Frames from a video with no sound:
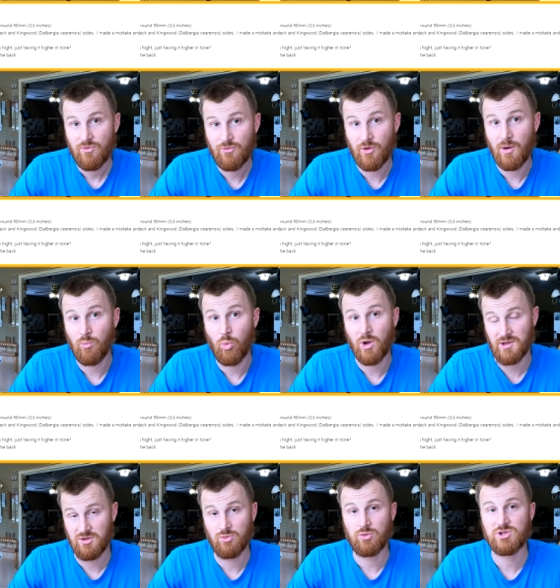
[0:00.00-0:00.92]
from
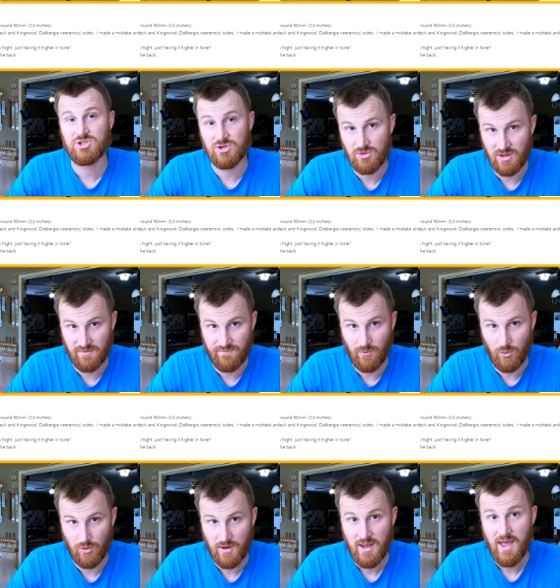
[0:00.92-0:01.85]
what you were shooting for.
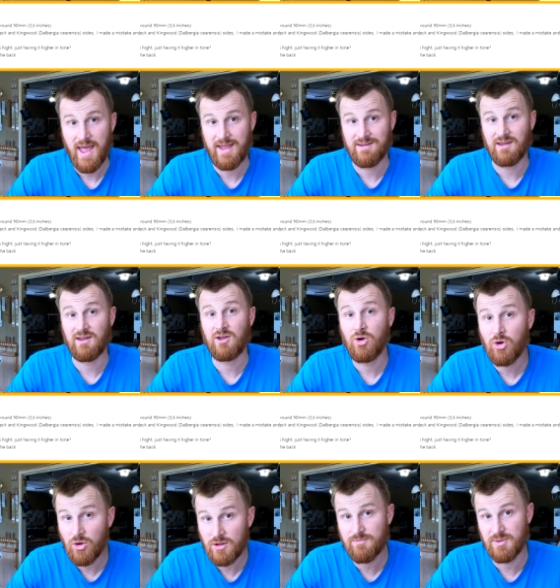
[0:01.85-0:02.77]
And it
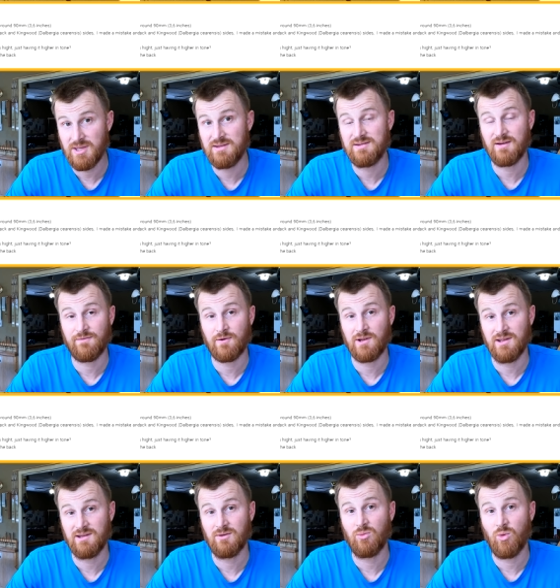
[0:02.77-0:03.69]
could be
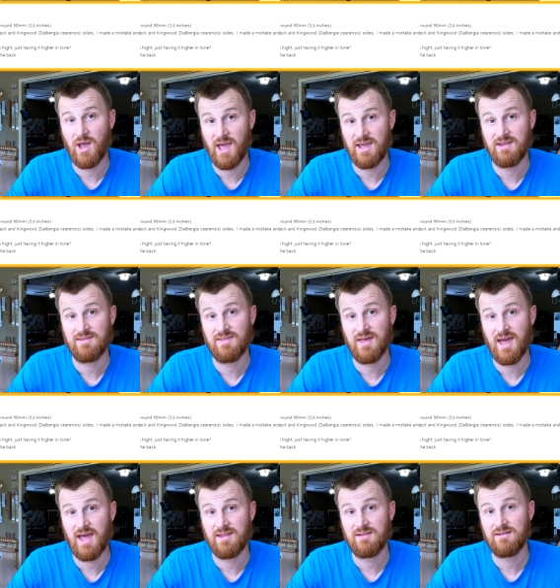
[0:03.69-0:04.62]
different in a way
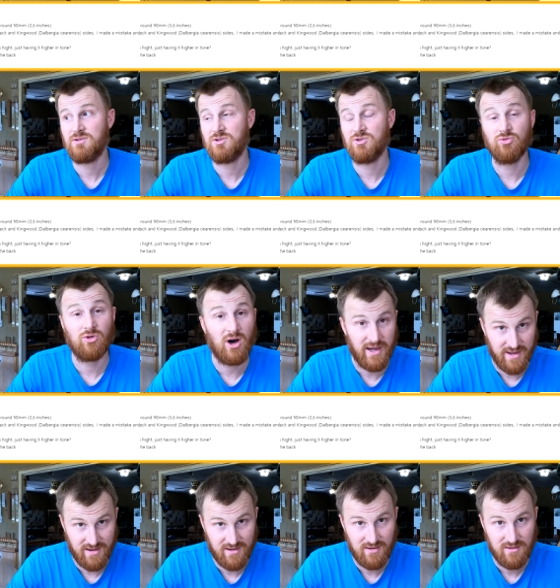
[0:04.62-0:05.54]
that you
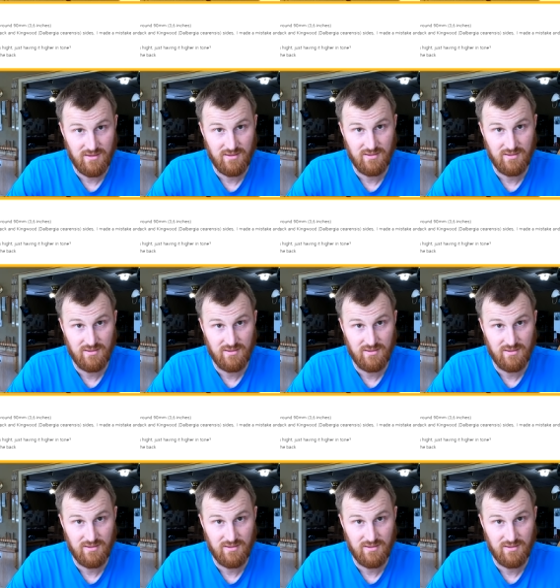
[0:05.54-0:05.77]
like.